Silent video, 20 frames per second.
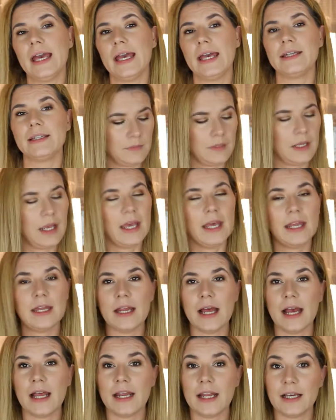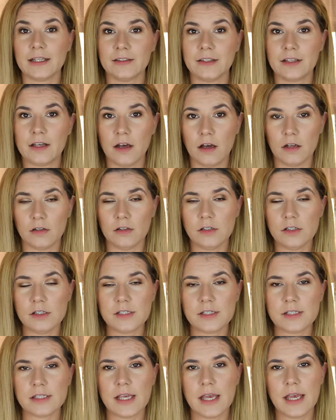and and I like the
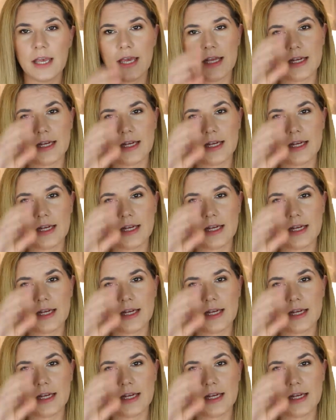colors,